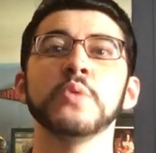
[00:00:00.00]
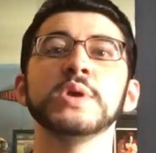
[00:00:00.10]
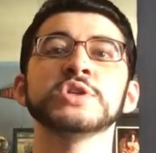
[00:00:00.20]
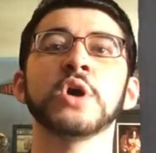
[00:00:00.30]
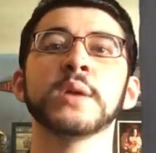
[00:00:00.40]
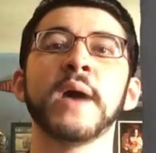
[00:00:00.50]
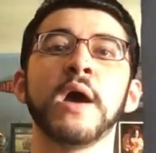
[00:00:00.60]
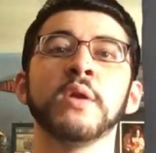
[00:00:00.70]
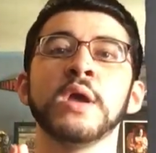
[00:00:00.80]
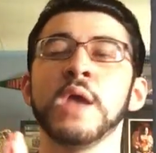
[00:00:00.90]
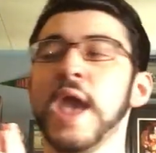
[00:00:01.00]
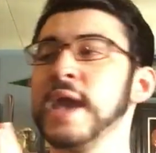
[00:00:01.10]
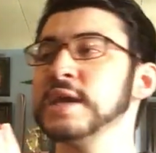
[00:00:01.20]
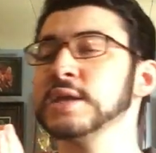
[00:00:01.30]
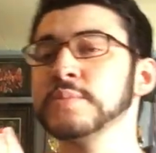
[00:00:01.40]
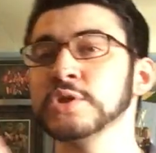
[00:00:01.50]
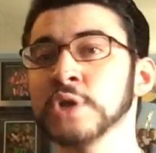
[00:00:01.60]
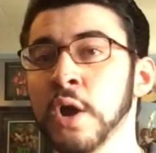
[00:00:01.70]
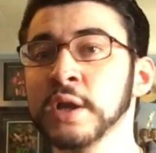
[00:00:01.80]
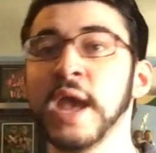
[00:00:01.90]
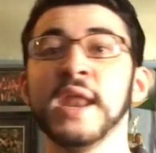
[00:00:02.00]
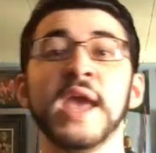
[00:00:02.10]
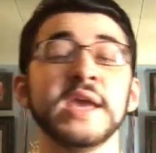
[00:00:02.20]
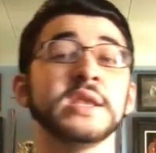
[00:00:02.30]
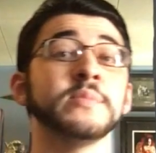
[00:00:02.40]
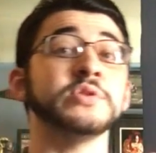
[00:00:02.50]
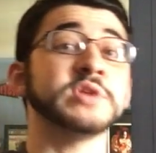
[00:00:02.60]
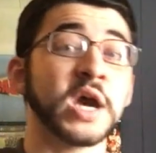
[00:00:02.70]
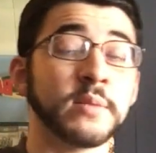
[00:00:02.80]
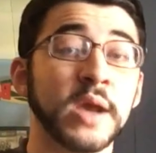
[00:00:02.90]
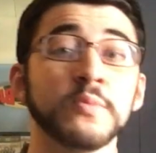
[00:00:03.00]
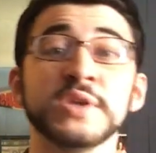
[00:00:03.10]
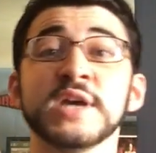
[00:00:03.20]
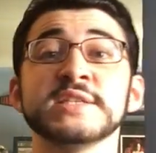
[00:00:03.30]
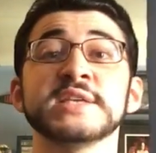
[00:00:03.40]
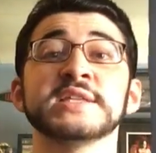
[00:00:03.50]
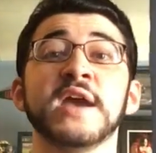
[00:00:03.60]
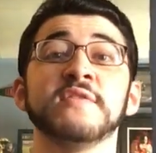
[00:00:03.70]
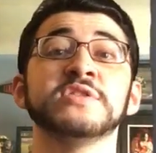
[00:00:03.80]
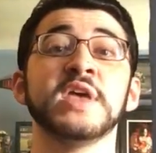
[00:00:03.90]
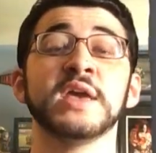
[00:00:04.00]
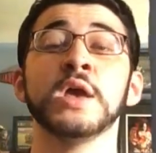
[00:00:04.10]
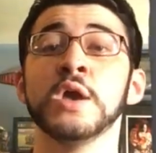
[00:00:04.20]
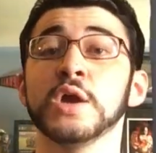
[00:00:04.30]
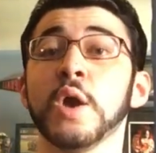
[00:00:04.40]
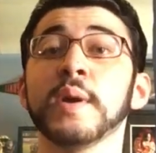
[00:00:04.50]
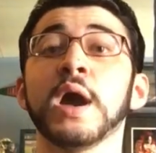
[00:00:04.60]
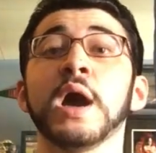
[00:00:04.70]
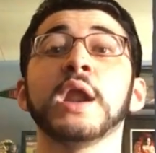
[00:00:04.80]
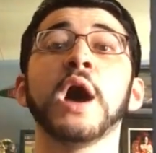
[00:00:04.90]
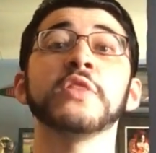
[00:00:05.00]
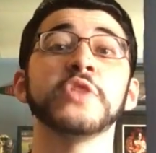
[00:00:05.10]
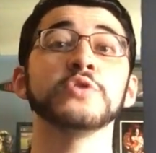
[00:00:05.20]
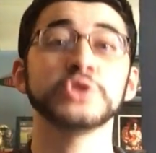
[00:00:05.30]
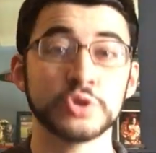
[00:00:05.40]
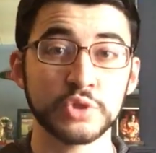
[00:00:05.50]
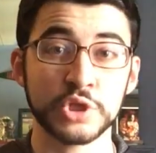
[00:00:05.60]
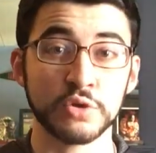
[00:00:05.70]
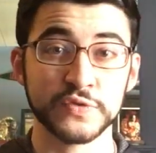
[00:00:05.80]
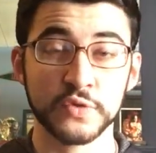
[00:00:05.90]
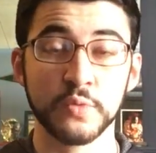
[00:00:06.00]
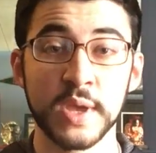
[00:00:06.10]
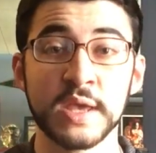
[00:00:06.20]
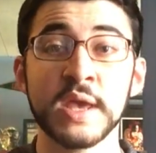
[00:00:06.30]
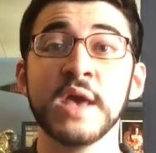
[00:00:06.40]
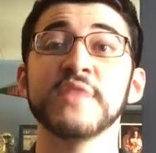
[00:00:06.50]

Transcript: we talk about AEW Dark and AEW Dynamite, and we dissect everything going on those two shows for the week.